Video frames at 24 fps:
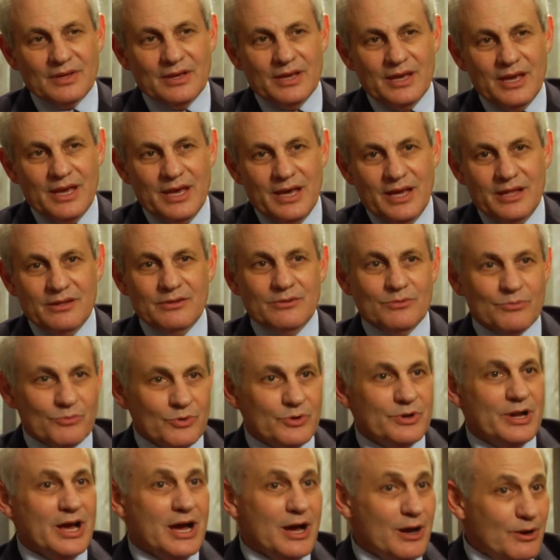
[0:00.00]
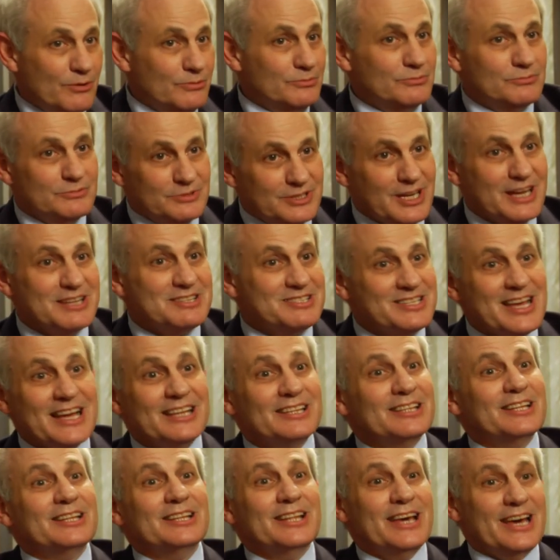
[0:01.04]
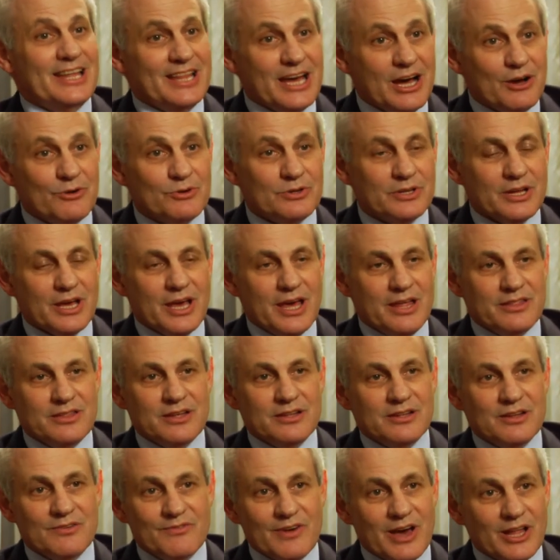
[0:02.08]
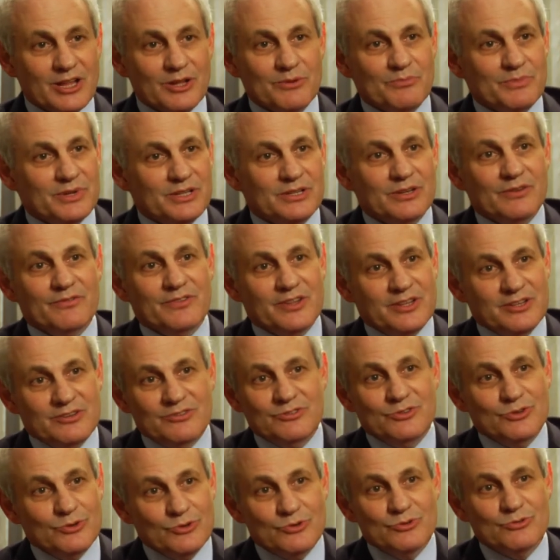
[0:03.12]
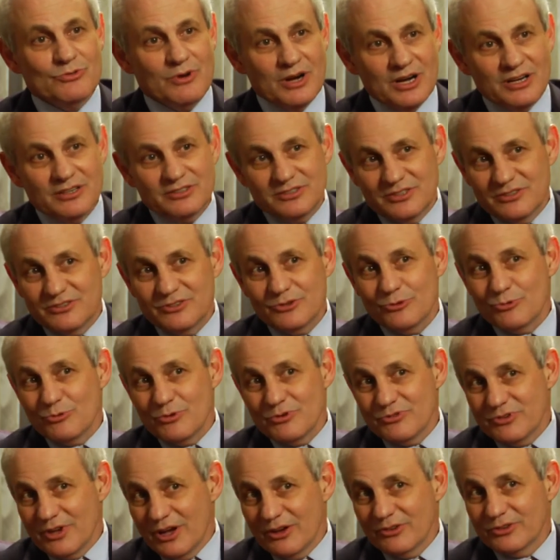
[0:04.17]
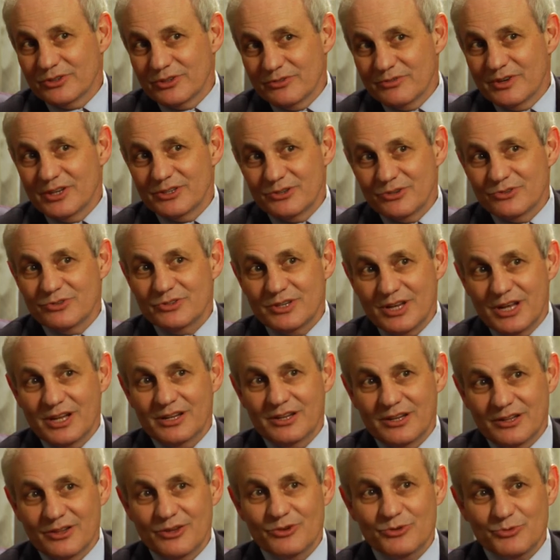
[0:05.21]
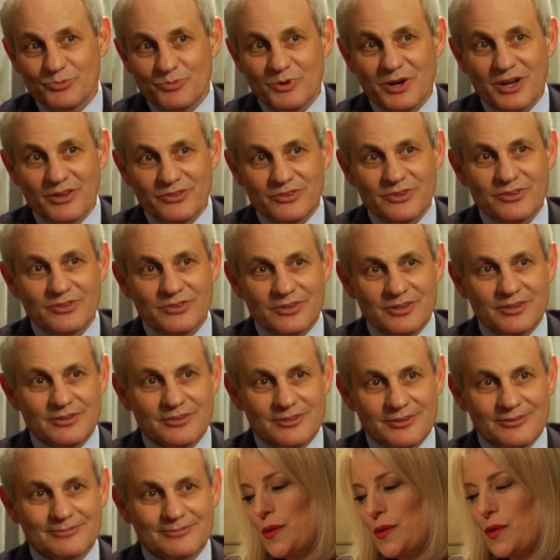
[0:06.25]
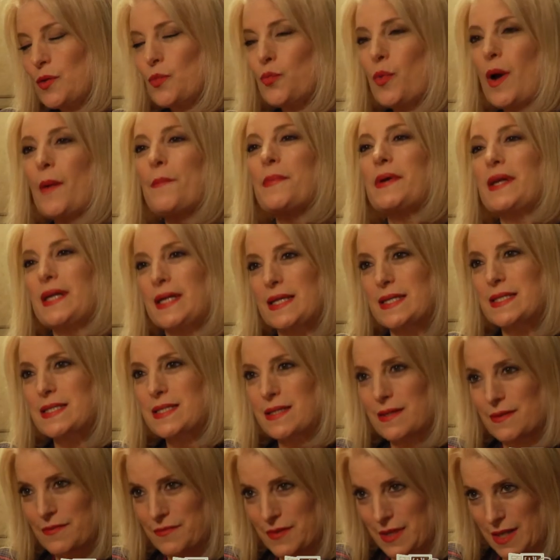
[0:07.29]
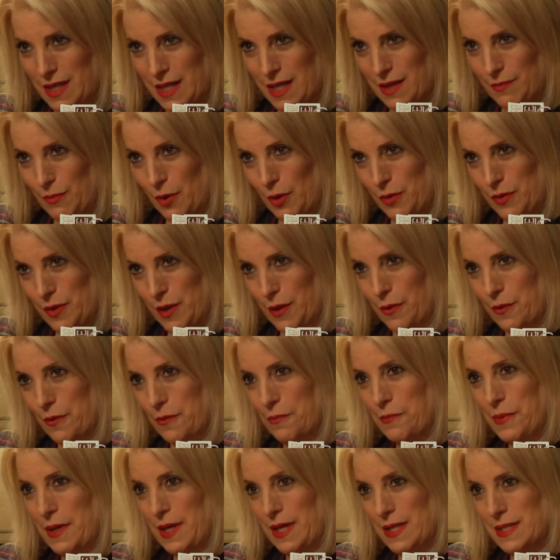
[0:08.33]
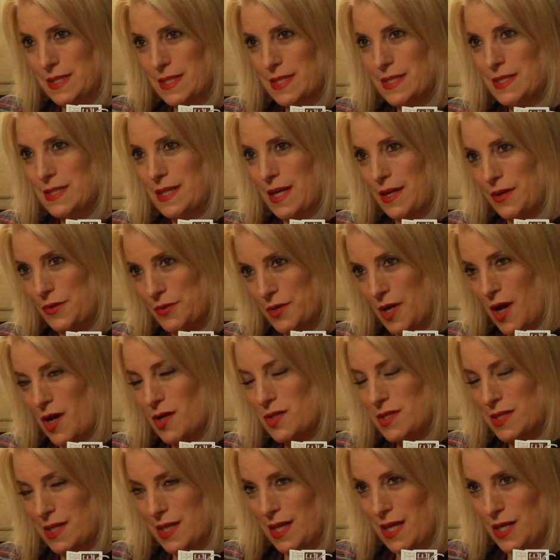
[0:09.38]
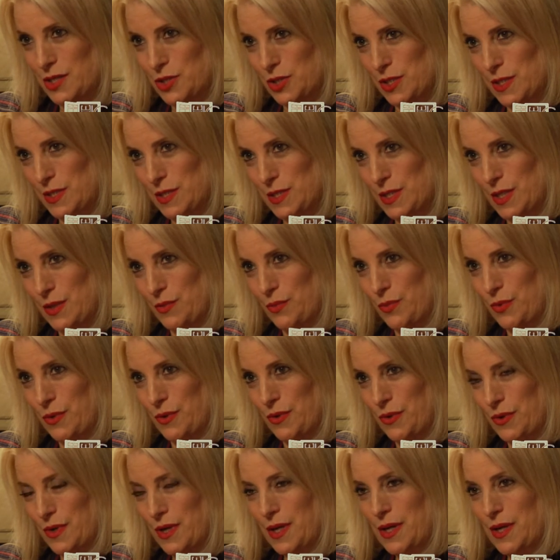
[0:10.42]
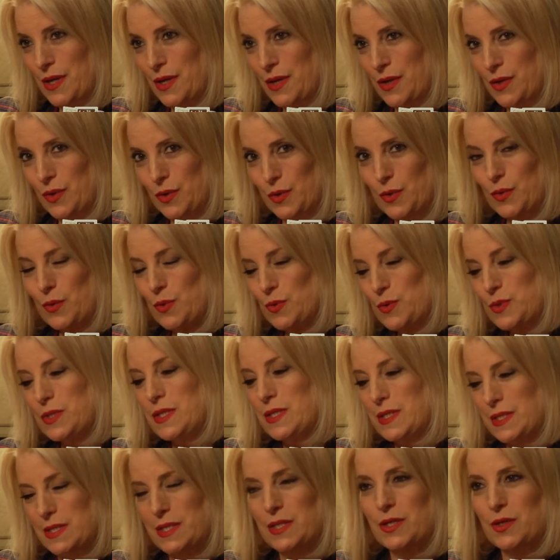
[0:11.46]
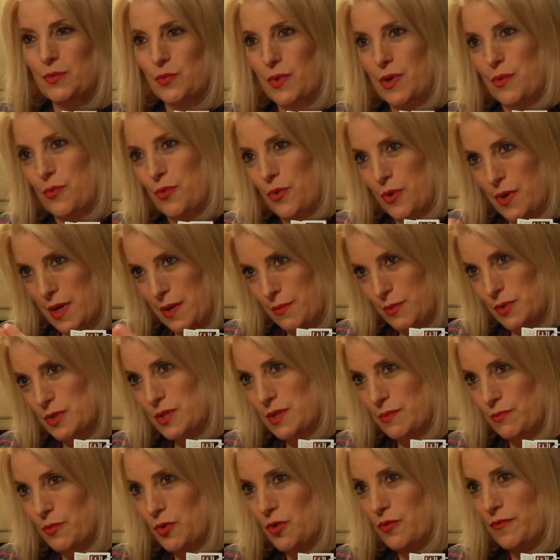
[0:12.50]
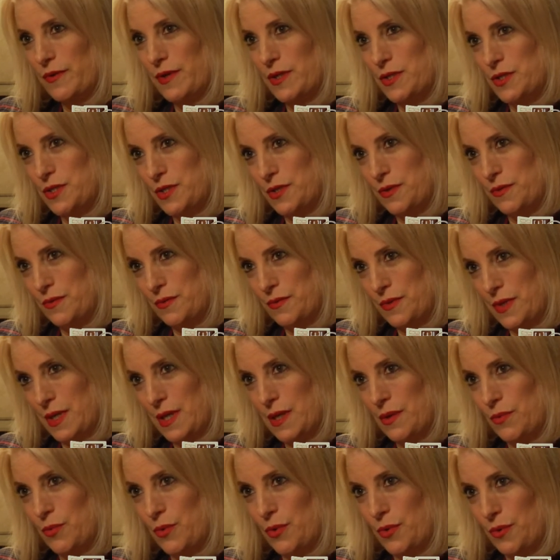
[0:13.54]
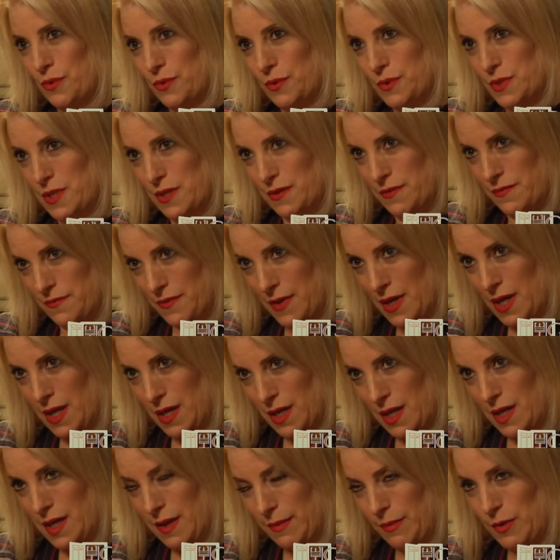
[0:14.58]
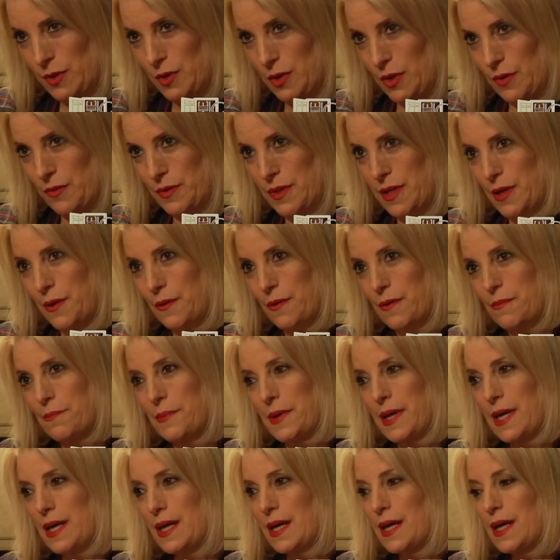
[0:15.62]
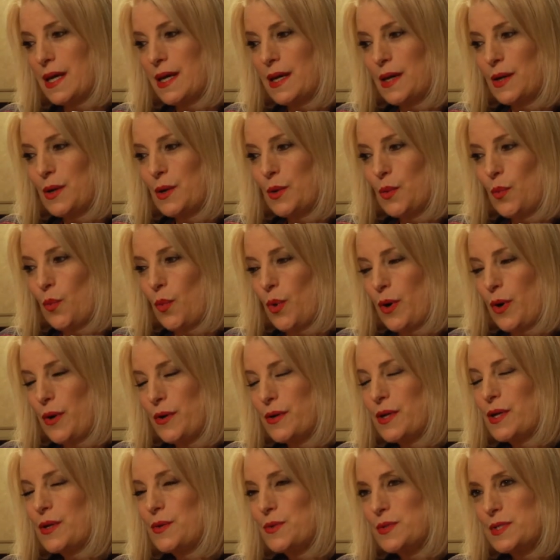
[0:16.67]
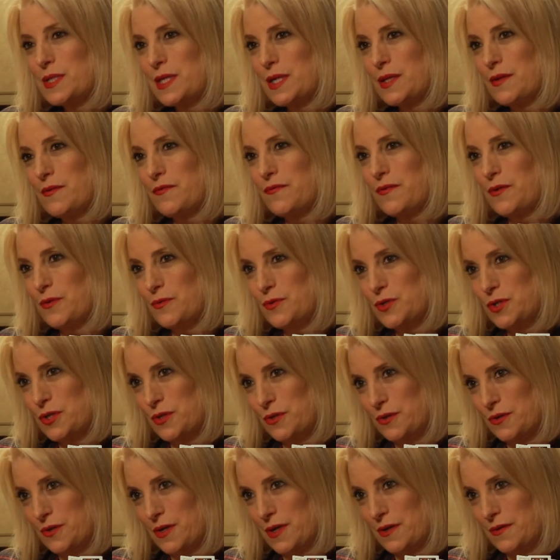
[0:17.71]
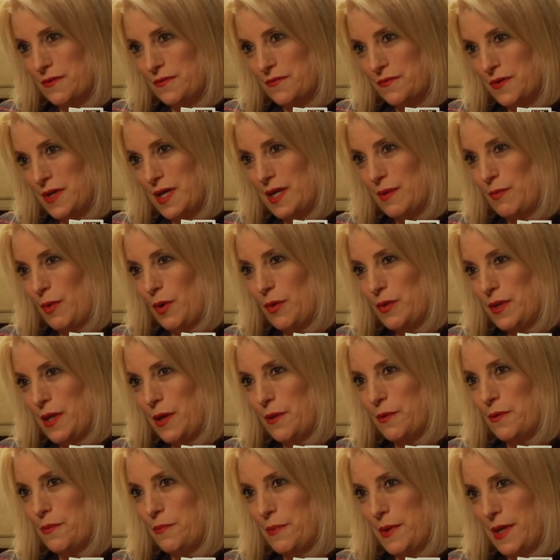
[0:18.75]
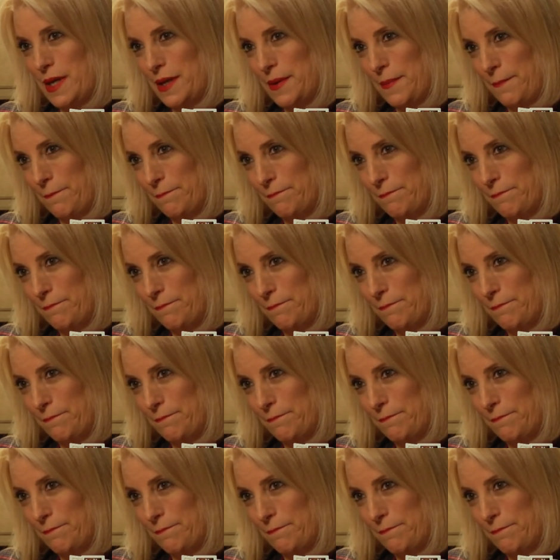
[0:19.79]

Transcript: And we're now dissecting that out, and the development of these new drugs is a result of understanding those processes. The remnants of the chemotherapies, the cytotoxic agents that were used until we were able to move into the world of immunotherapy, where do you see the future of chemotherapy?